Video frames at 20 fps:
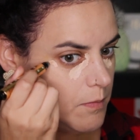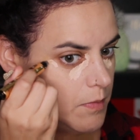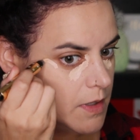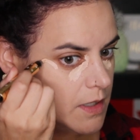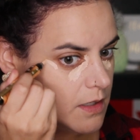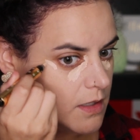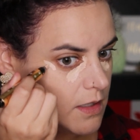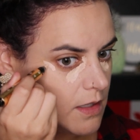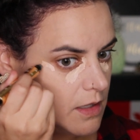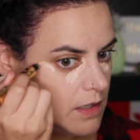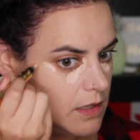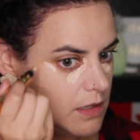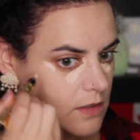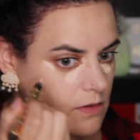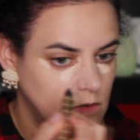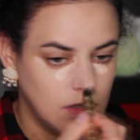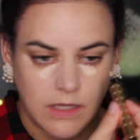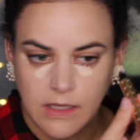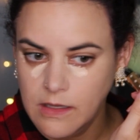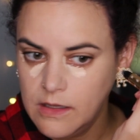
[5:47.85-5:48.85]
But I
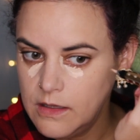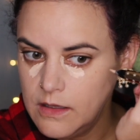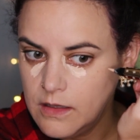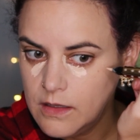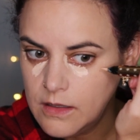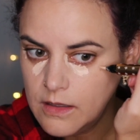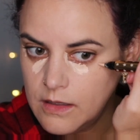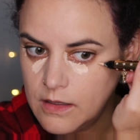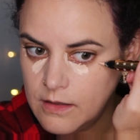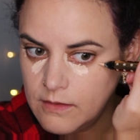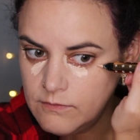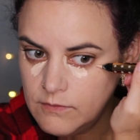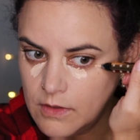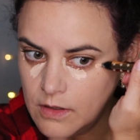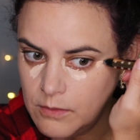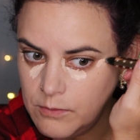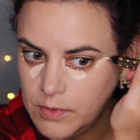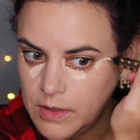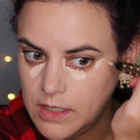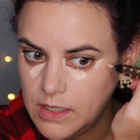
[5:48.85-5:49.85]
clearly have
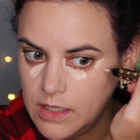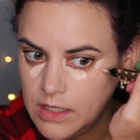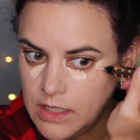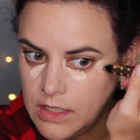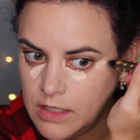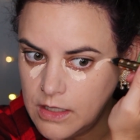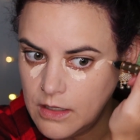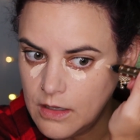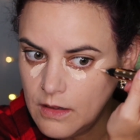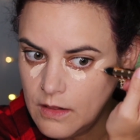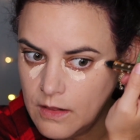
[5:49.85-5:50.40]
not been in